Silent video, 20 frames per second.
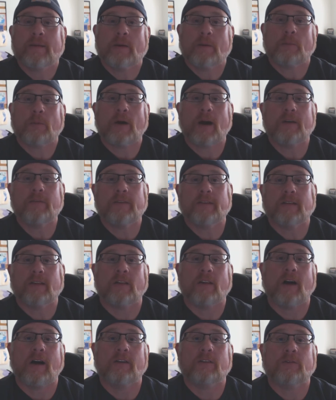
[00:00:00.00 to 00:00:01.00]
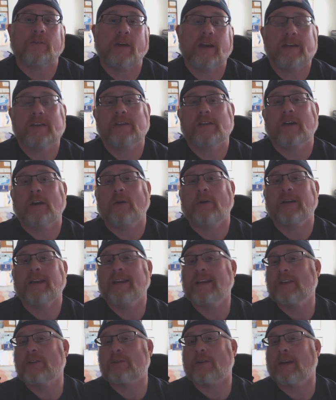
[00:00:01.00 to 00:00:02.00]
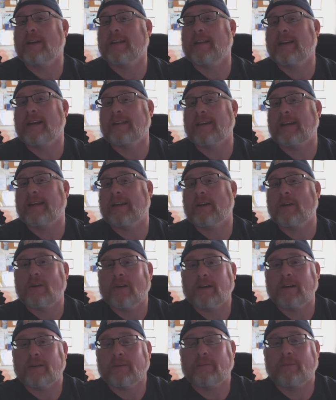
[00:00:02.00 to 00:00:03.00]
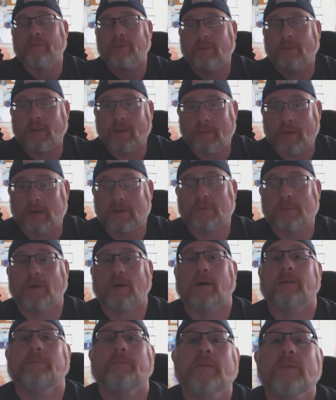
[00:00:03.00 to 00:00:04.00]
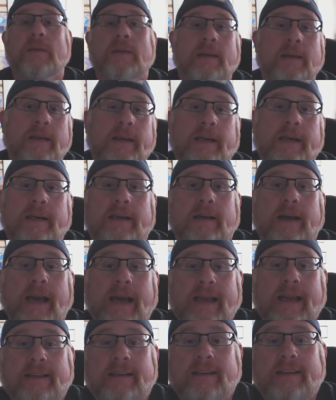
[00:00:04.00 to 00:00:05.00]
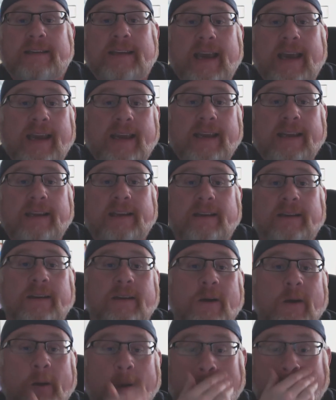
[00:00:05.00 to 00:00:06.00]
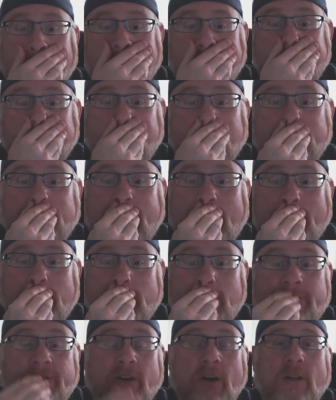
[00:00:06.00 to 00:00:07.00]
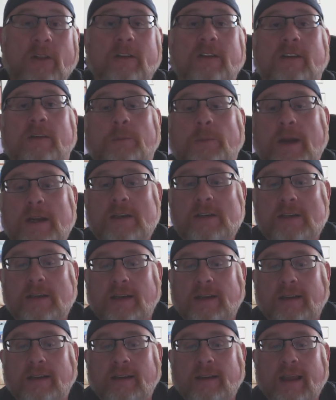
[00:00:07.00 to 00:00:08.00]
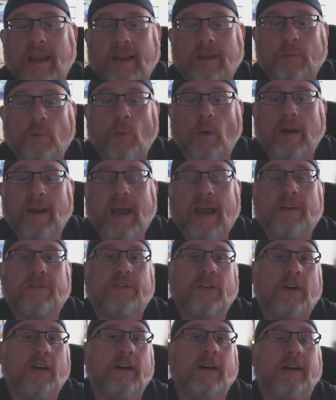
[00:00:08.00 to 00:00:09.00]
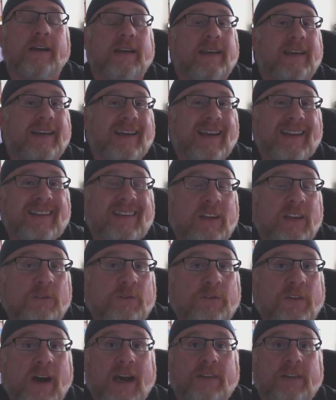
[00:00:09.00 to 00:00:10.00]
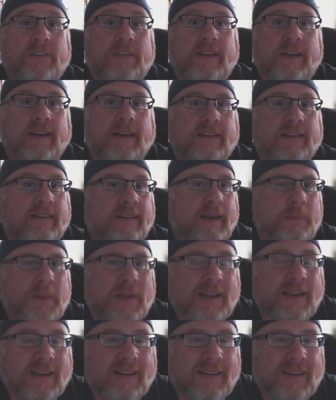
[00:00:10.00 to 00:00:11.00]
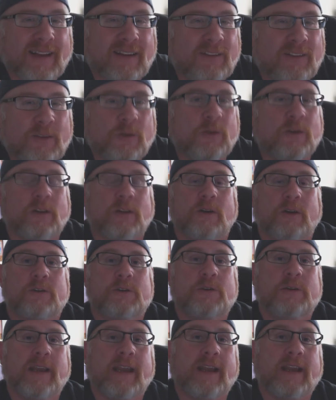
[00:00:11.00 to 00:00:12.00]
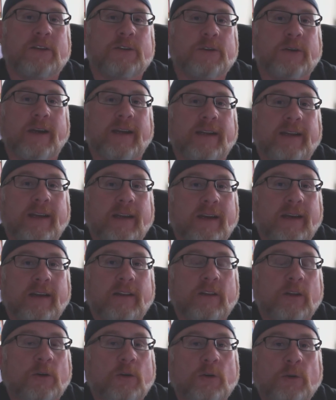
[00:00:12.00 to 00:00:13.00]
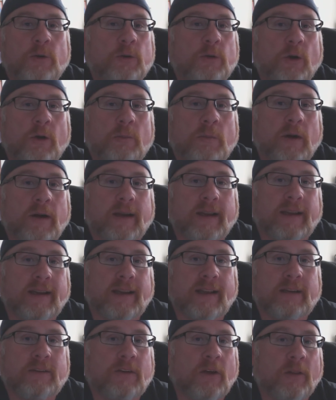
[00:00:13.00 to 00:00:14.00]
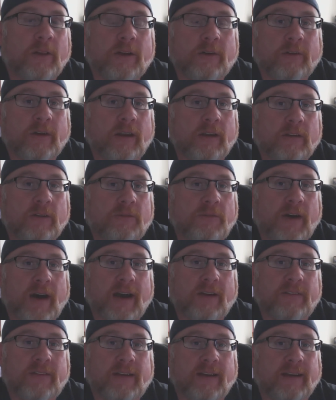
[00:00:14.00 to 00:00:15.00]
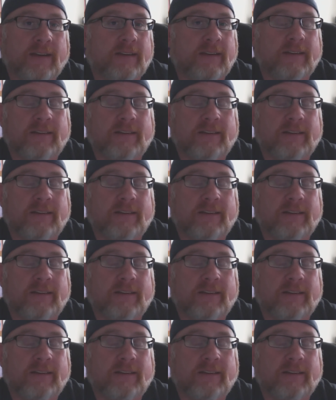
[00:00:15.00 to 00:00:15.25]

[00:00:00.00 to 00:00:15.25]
profit to loss ratio in any trade that I take on for the most part. And today, if I would have followed the spreadsheet and at 1/2 hour, it's at 5 ticks. I mean, that's too close. You can't trade the crude oil market and only risk 5 ticks.